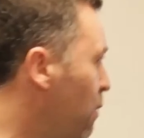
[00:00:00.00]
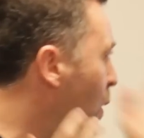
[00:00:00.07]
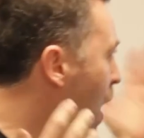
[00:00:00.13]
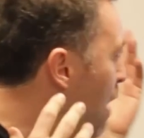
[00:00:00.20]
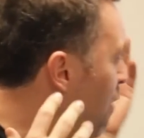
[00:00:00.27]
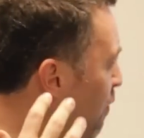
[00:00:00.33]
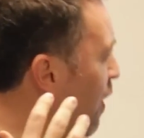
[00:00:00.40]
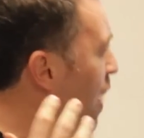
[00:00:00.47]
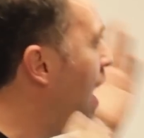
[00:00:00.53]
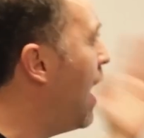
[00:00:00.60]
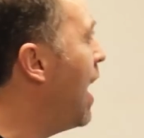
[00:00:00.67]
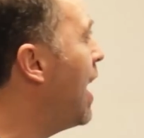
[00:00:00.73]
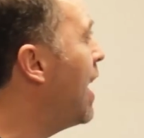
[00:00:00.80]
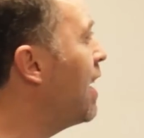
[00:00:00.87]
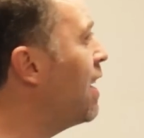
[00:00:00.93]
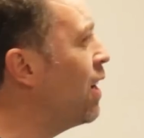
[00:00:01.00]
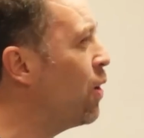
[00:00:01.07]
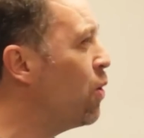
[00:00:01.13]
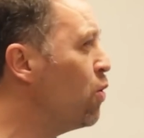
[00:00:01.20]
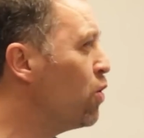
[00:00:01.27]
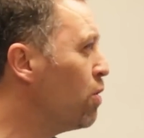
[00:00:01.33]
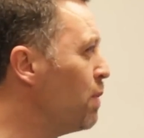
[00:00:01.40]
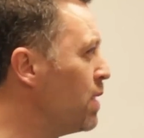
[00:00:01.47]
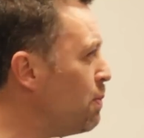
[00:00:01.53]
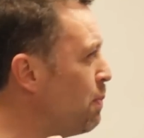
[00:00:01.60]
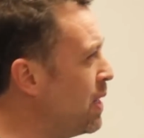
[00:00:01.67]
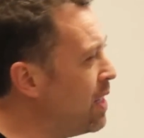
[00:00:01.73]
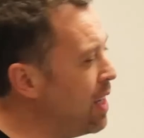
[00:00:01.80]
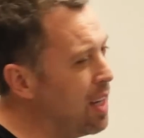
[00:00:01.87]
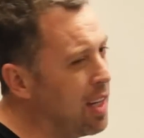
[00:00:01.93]
Wi-Fi, who's going to be
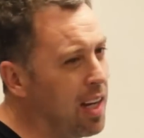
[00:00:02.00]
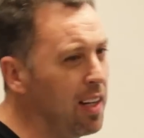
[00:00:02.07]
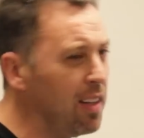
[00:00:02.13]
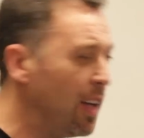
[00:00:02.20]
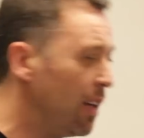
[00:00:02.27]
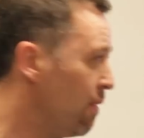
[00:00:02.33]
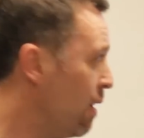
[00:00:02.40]
speaking, and then